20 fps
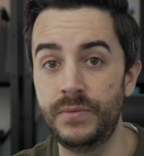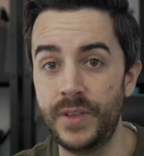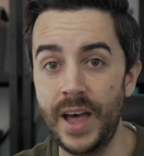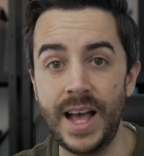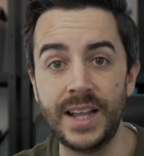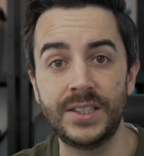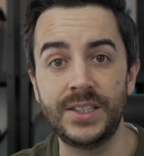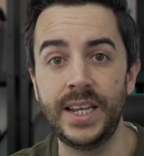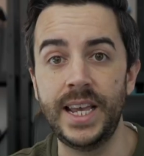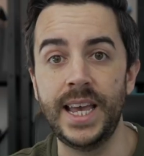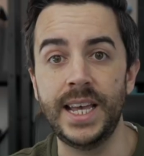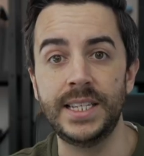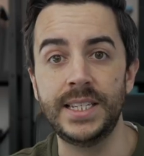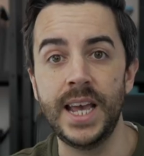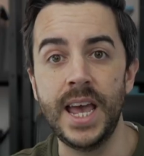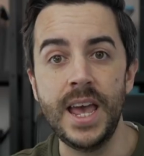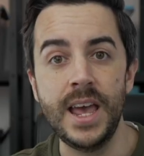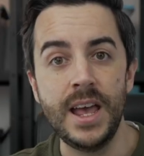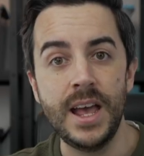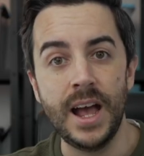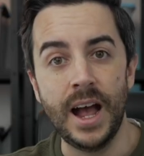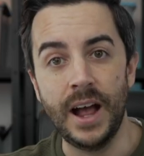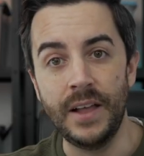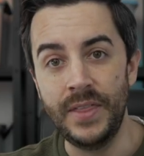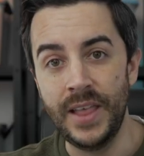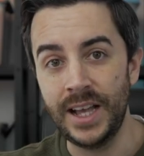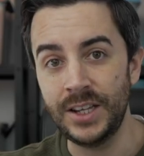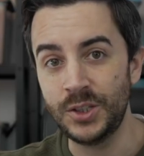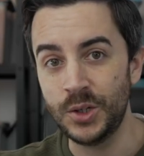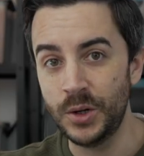That's it.
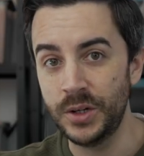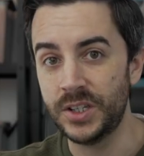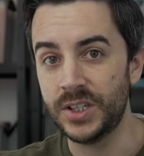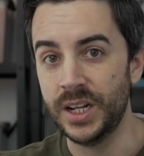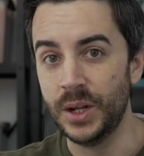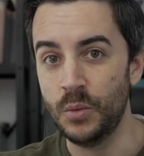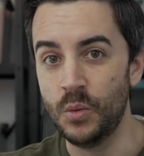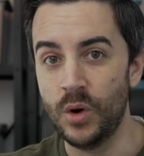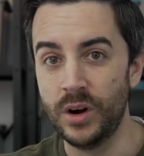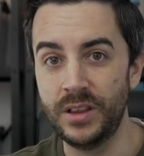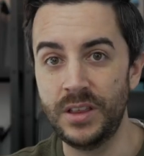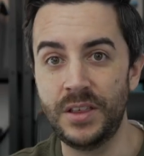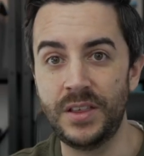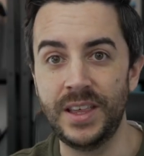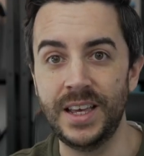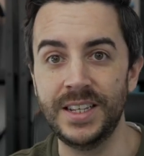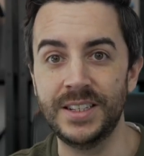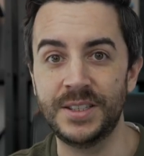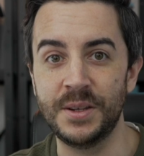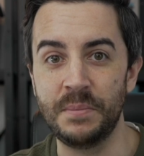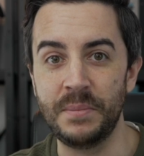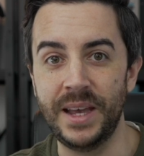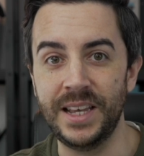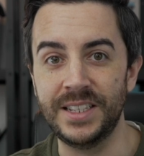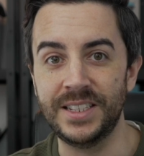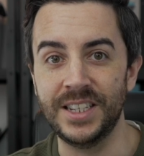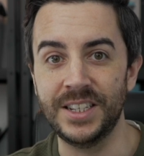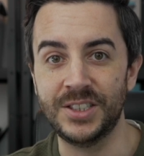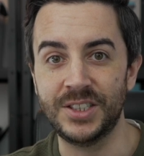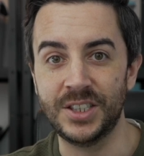And that's honestly one of the things that
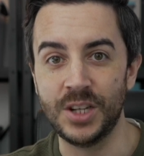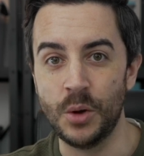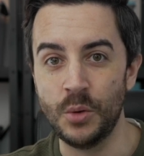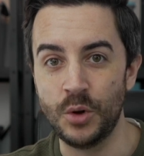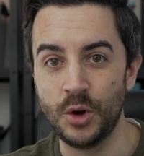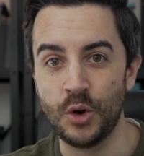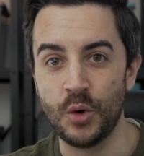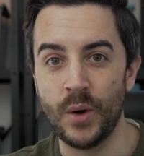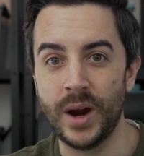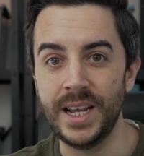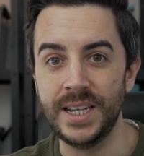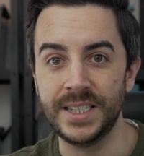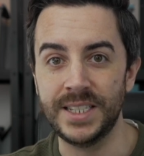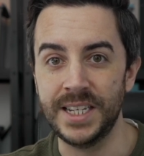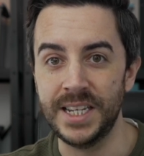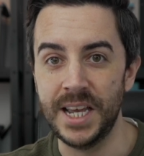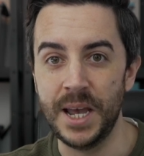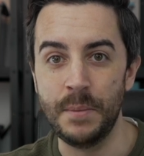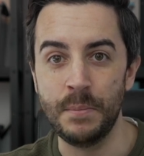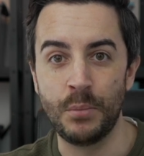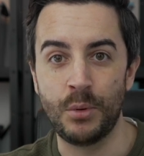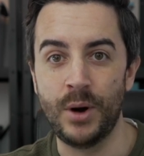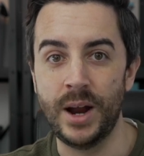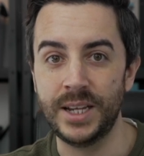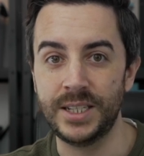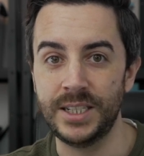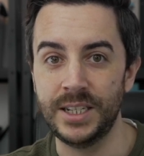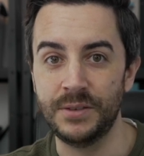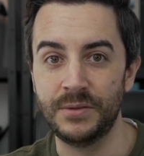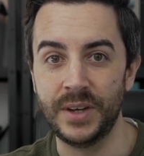makes this so crazy
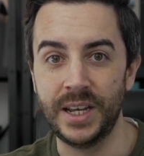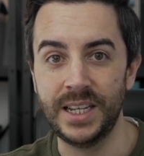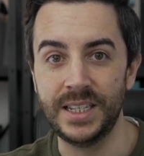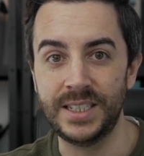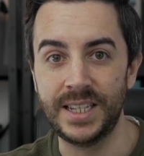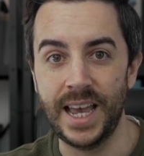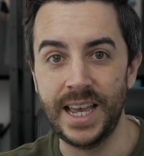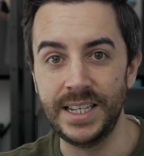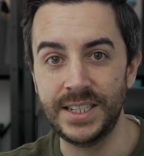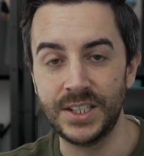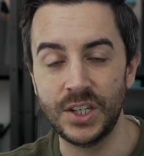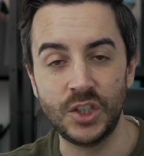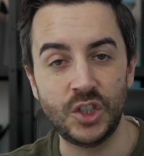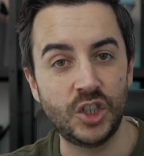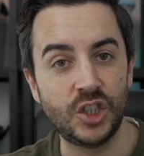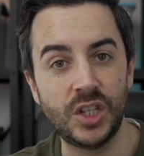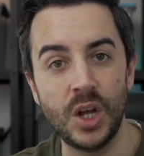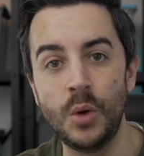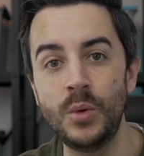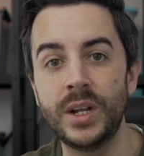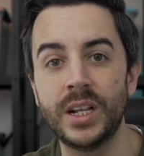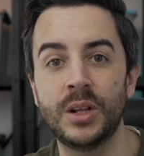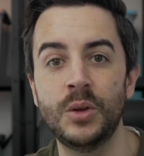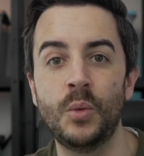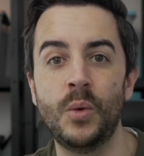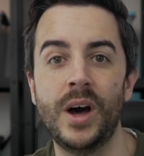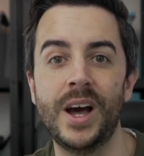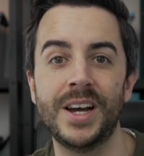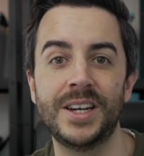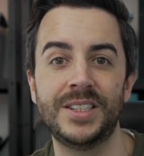impressive. It takes so
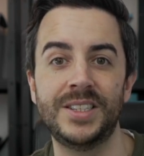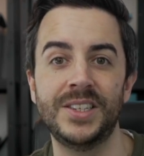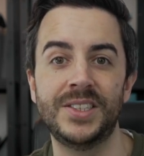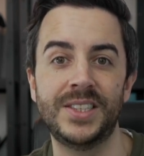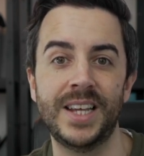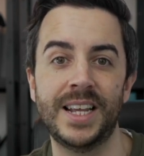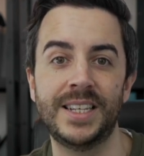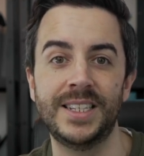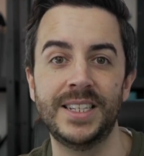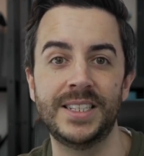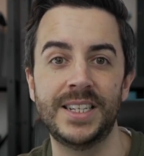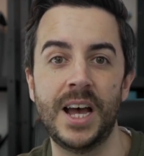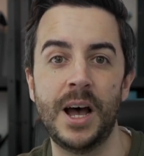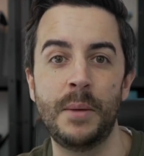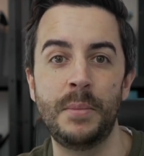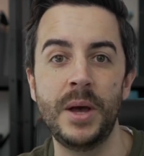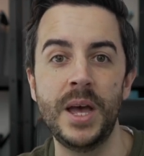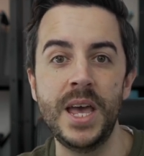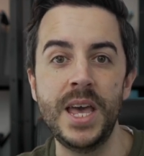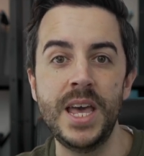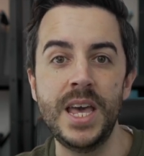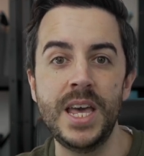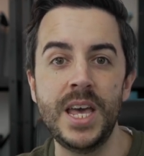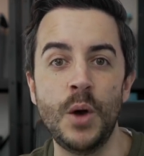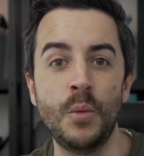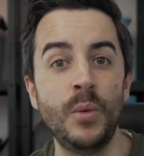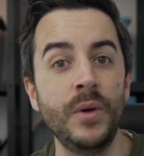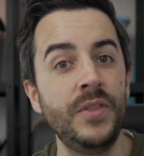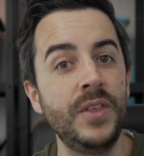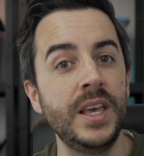little work to set it up.
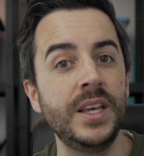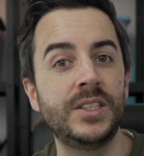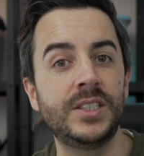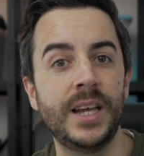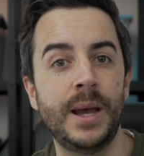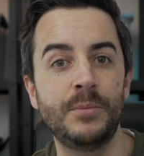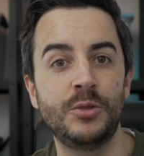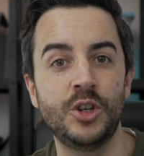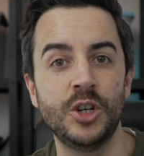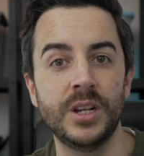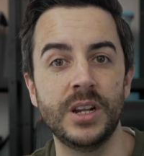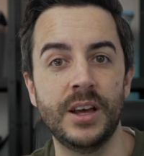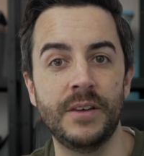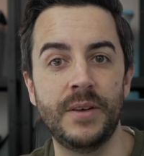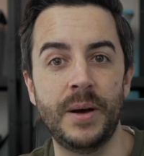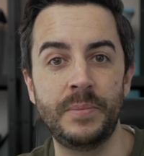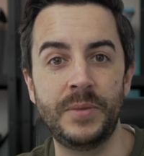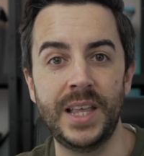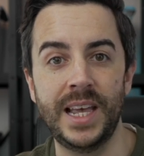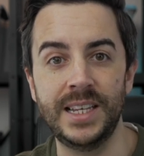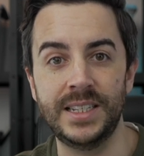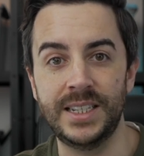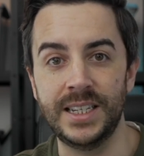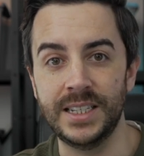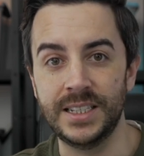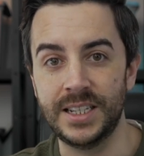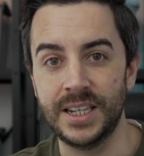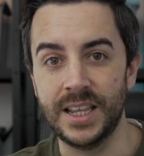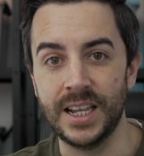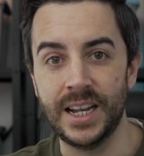And with the exception of
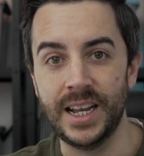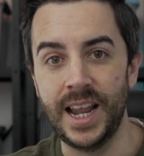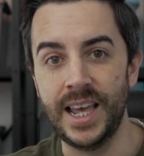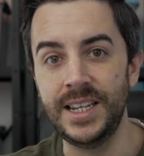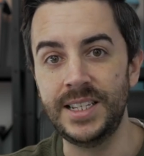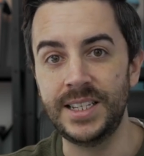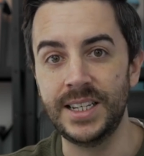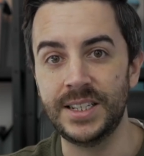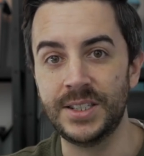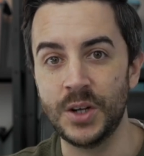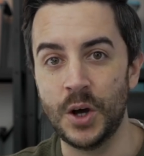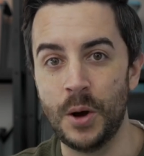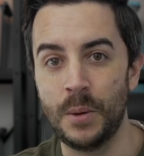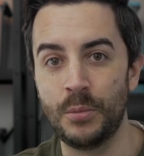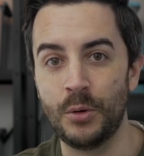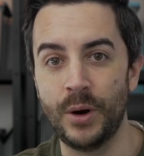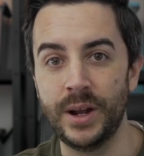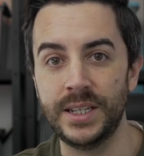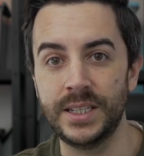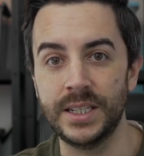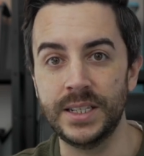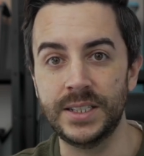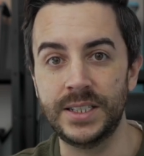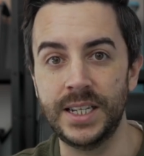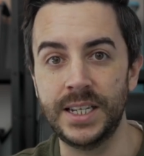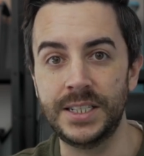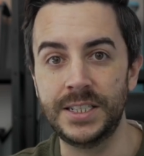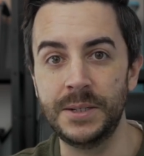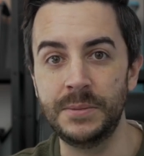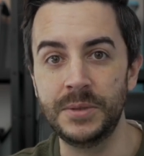updating to the latest operating
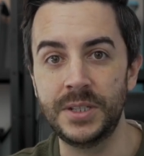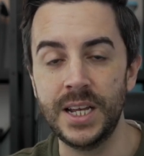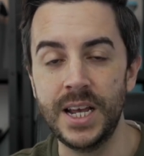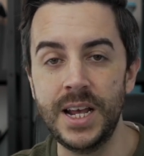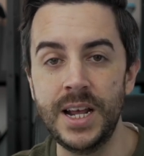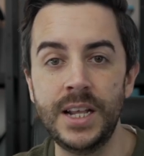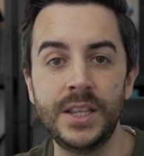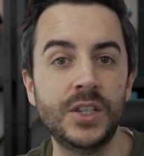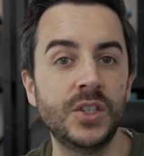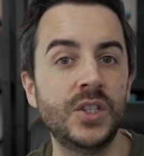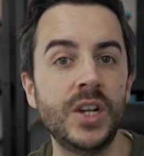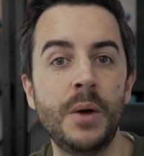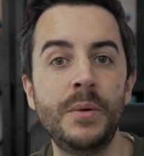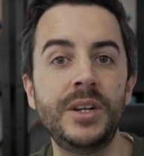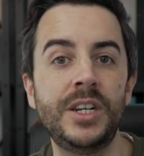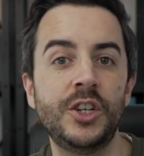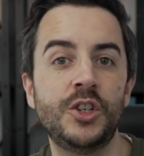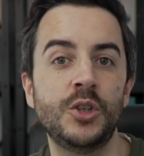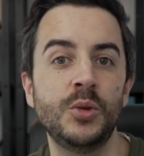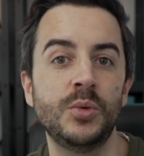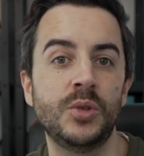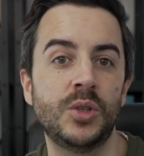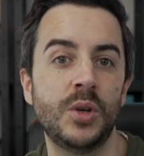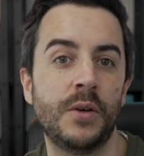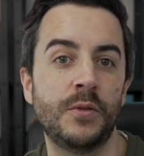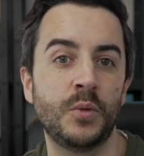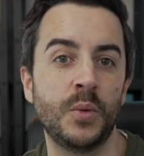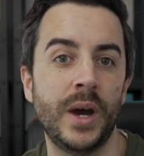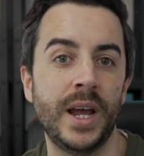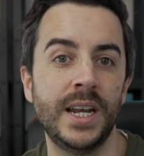systems, there's no additional
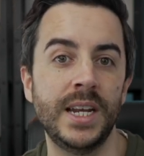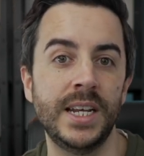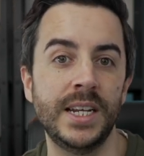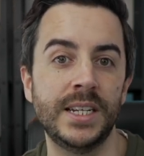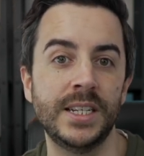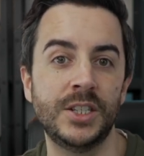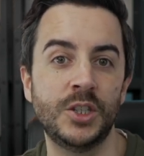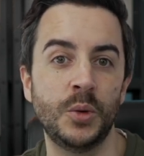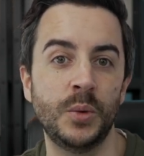software needed